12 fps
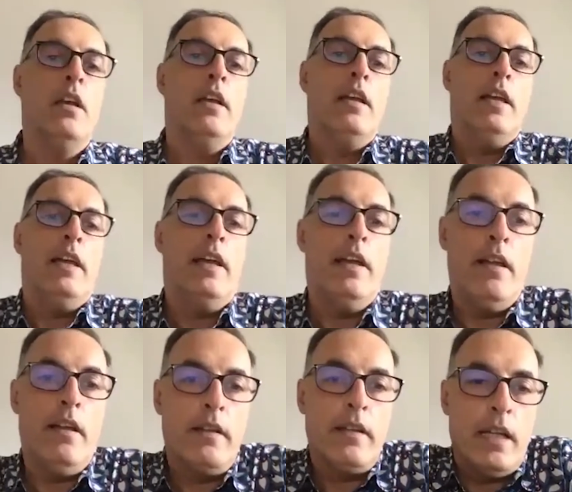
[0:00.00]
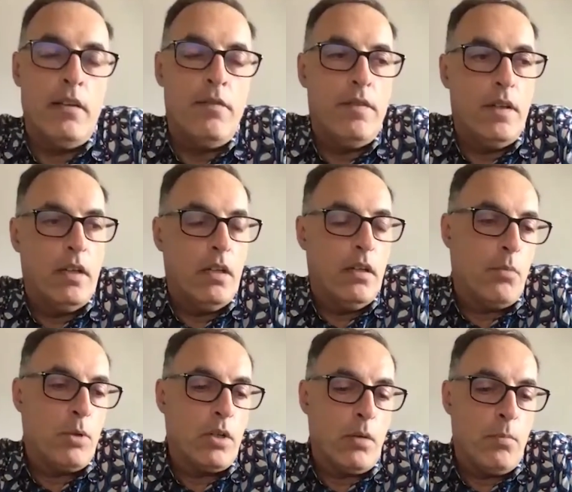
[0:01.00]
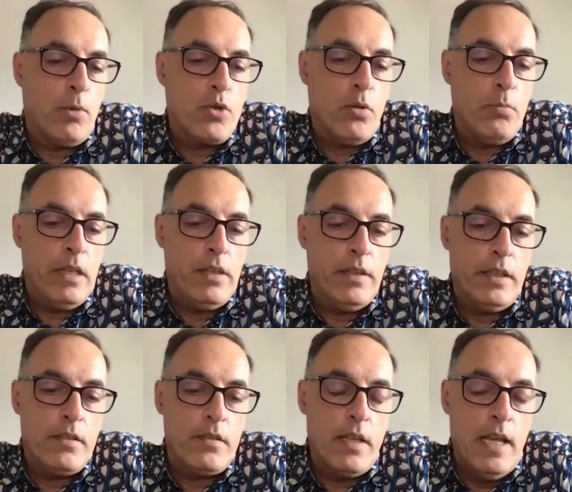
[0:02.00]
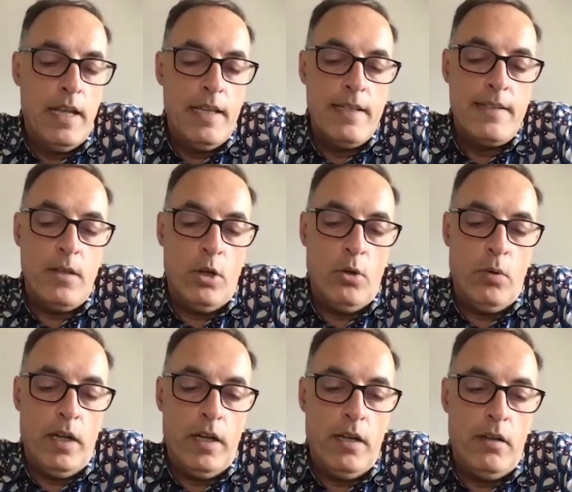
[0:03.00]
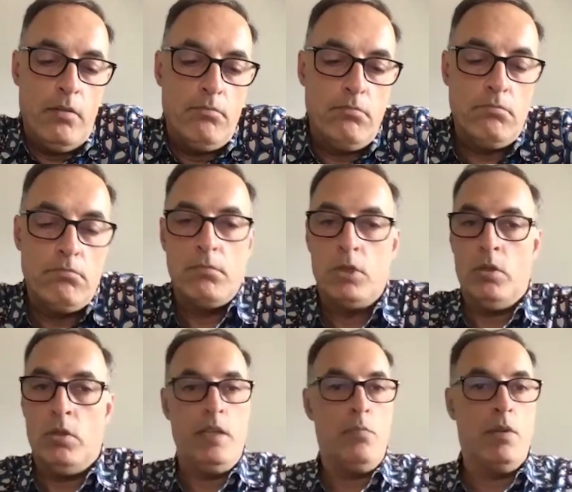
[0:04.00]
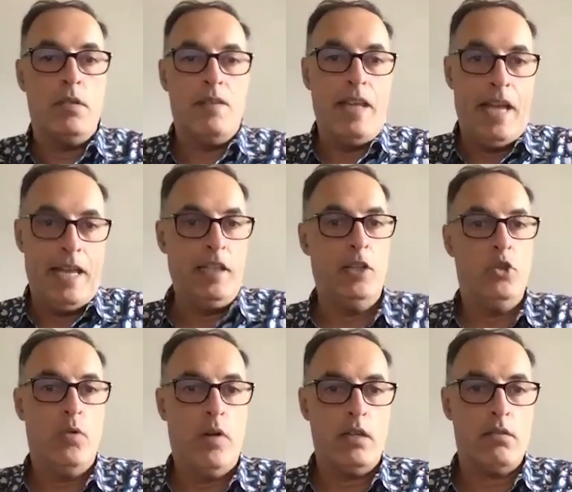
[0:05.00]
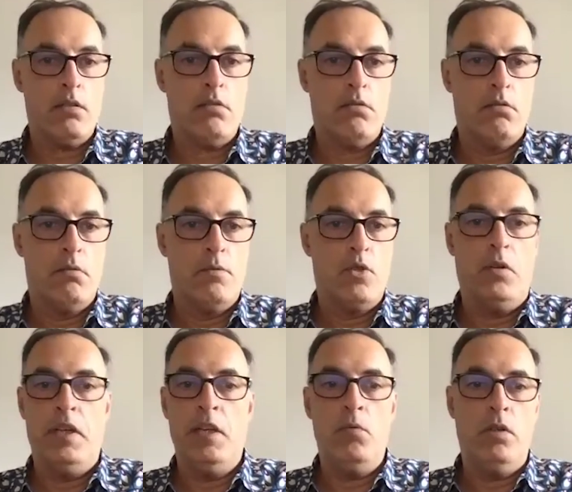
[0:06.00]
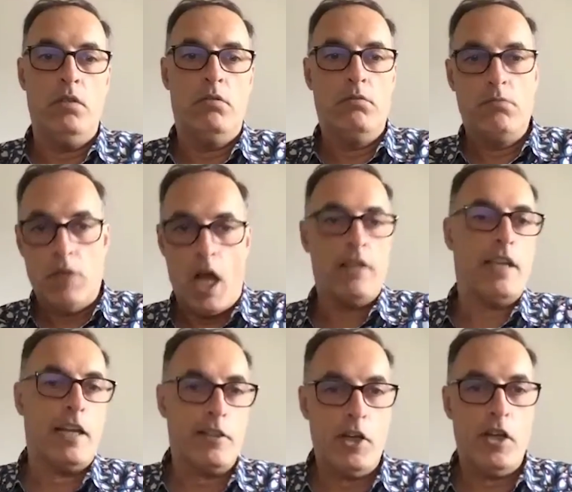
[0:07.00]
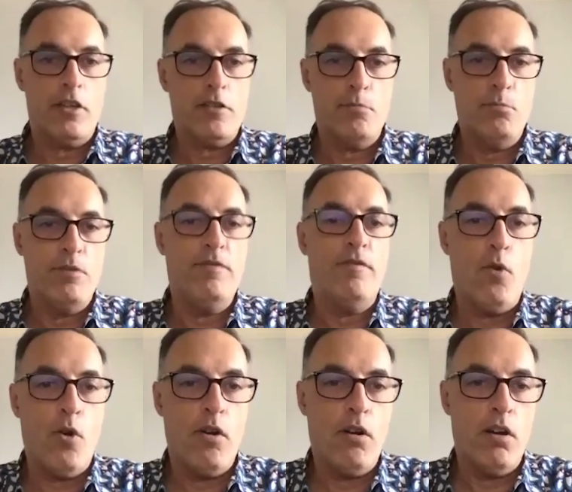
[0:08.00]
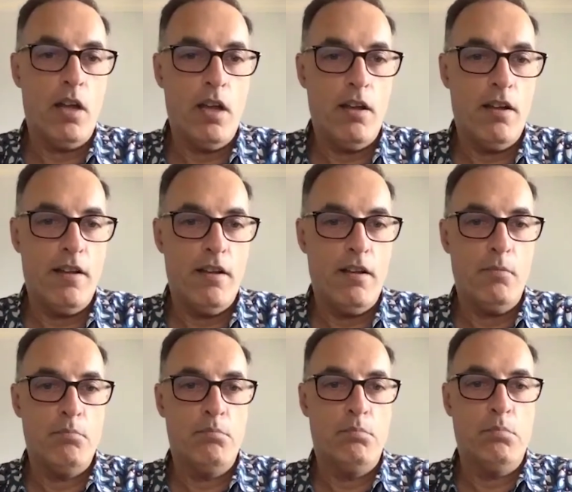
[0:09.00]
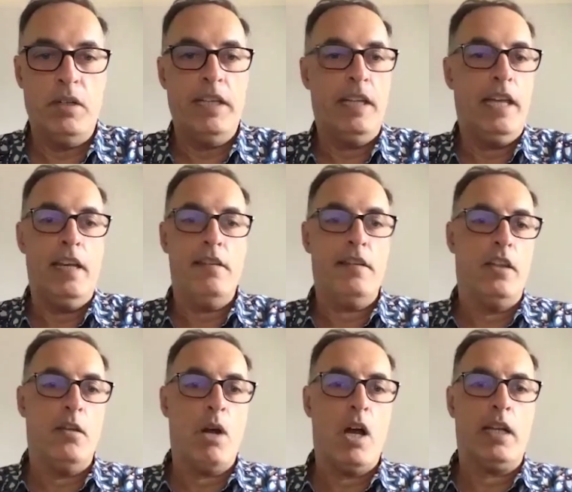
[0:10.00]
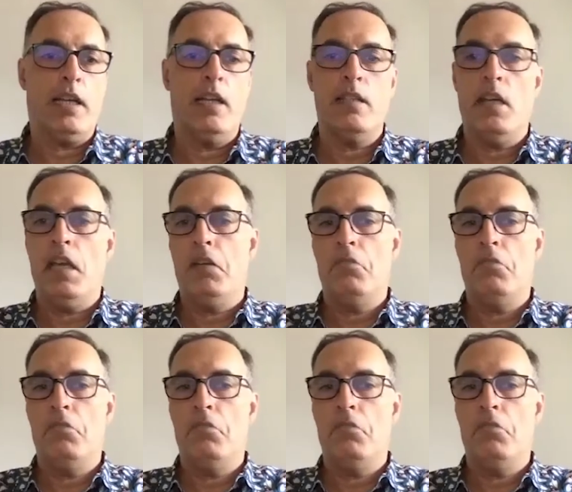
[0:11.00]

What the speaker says: and kind of upper commercial buildings. So he knew us. So he would contact us before putting anything on the market and say, "Hey,